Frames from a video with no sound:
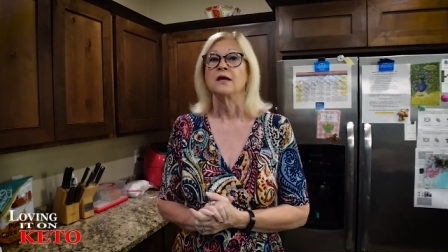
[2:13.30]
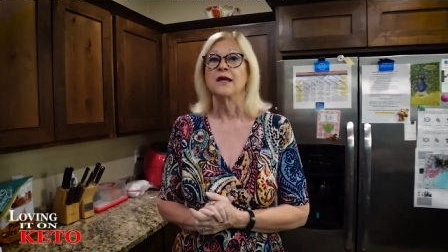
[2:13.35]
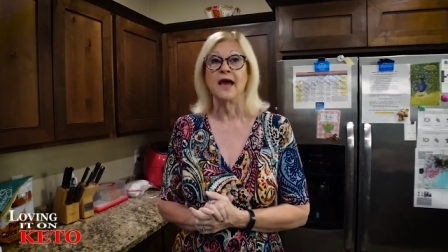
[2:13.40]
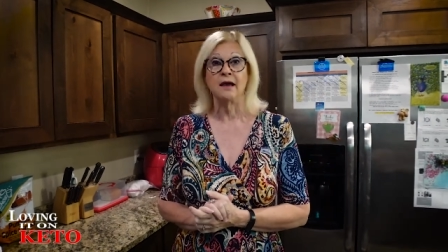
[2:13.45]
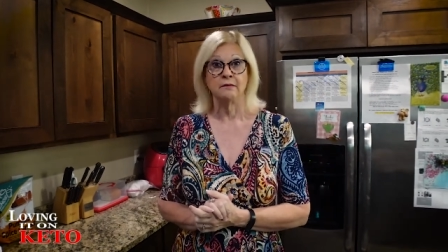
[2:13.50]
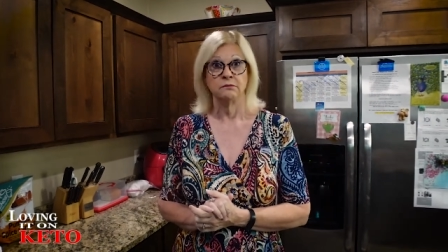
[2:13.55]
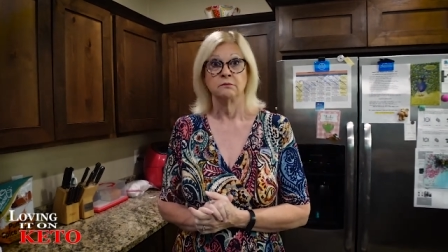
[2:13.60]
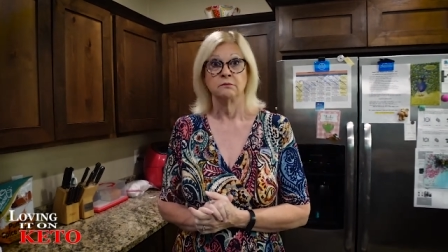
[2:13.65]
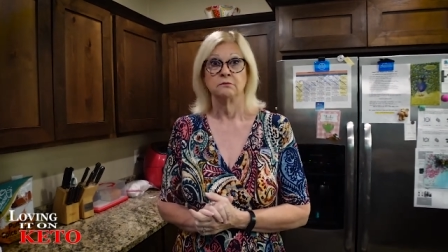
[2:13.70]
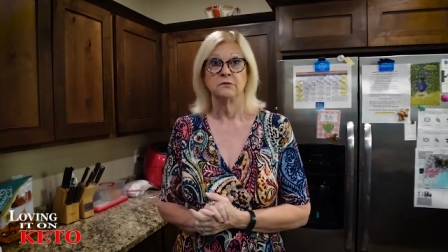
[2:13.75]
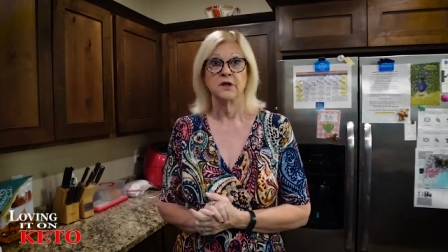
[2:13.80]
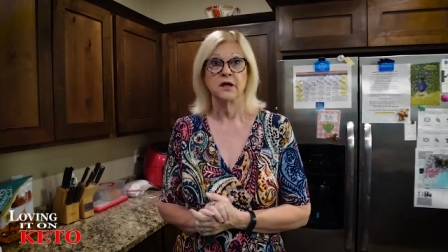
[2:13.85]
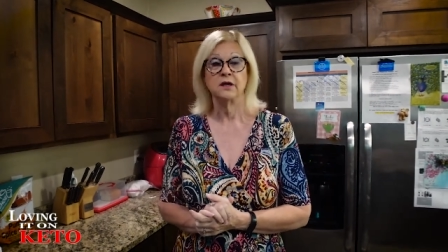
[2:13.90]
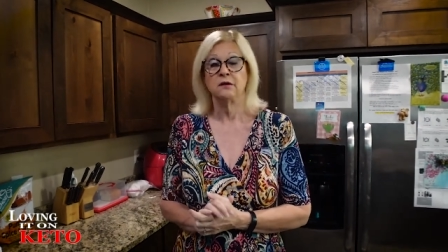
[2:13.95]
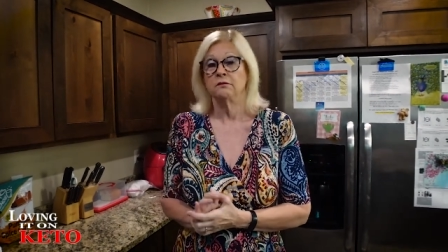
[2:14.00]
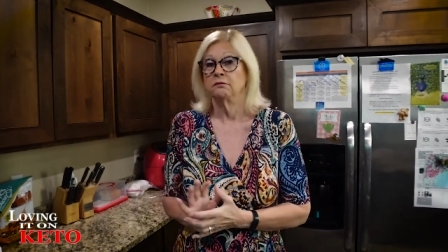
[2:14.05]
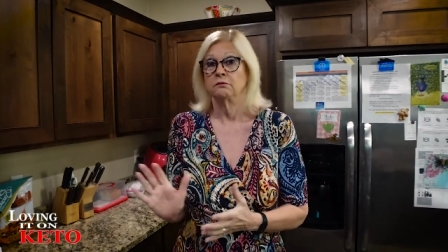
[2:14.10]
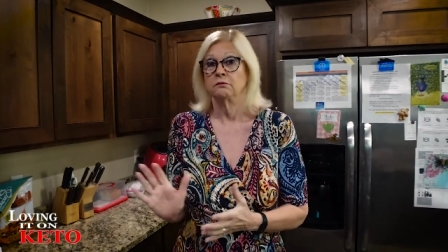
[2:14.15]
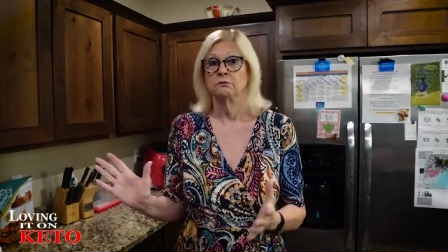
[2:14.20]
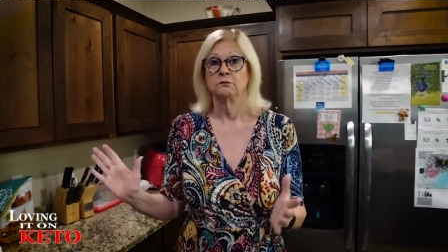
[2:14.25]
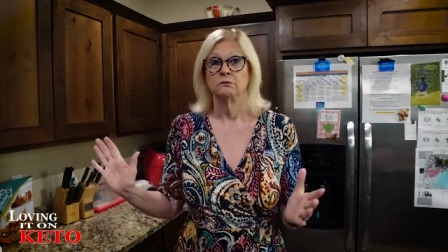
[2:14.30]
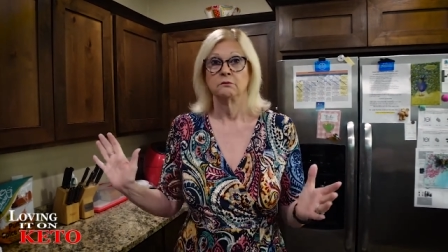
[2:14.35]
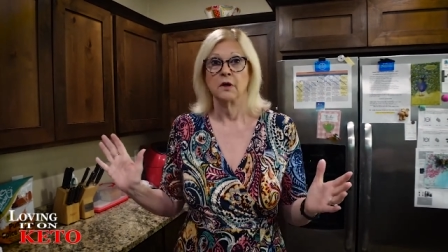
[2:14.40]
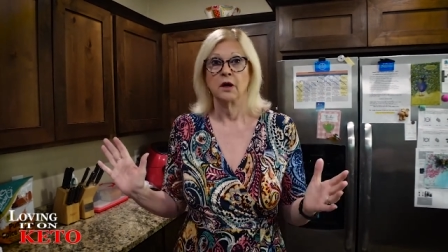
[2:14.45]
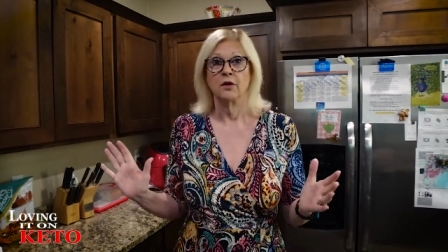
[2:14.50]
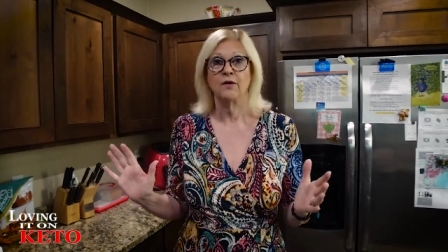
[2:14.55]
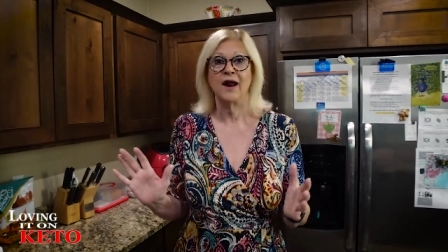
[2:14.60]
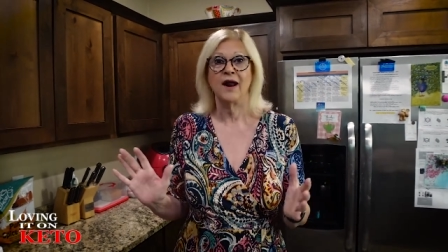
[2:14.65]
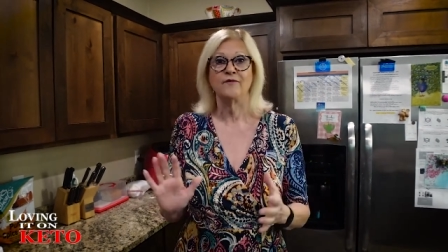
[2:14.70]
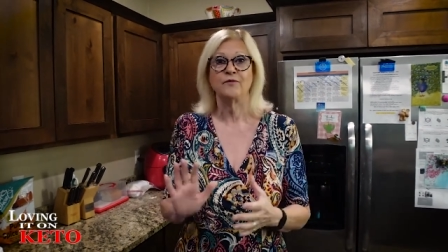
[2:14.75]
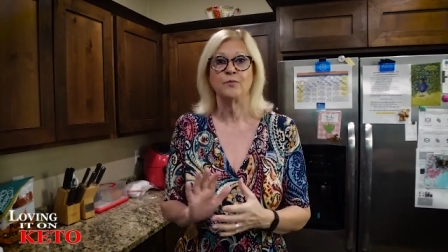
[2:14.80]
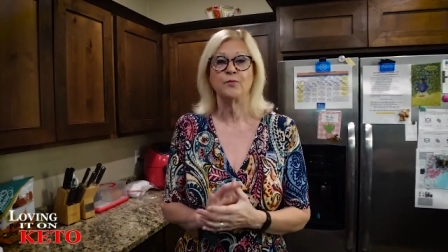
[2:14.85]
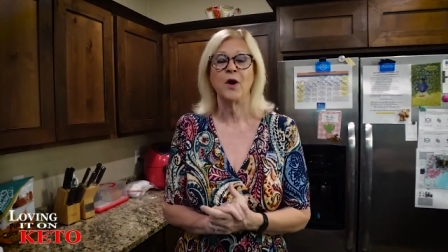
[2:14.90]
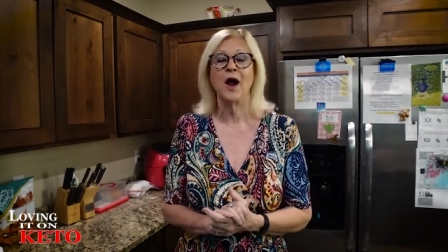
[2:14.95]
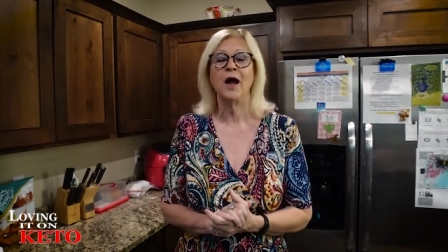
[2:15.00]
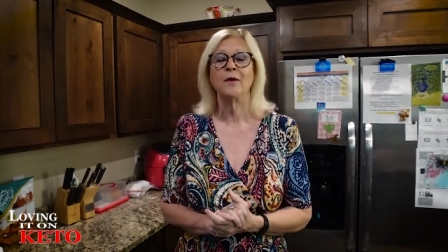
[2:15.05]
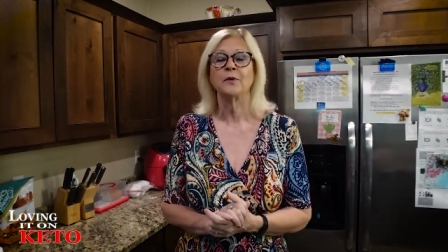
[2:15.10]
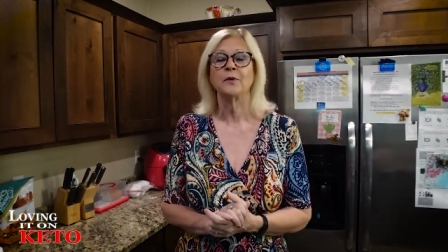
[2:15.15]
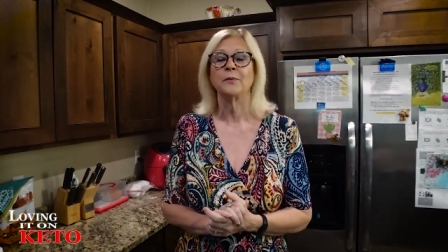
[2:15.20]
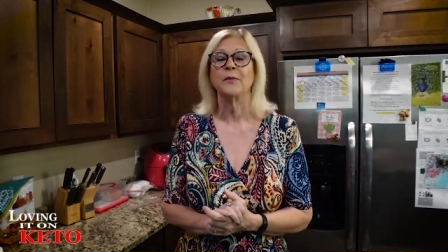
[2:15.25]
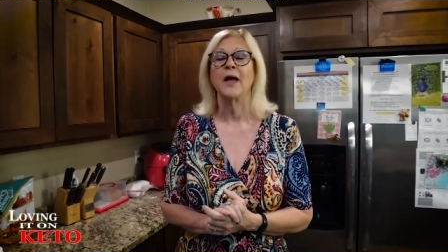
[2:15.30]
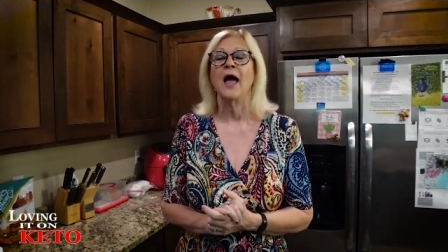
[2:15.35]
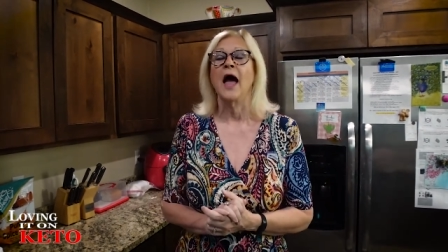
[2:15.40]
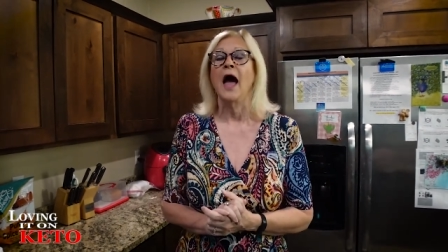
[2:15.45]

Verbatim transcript: Yeah, they do. I don't have a problem.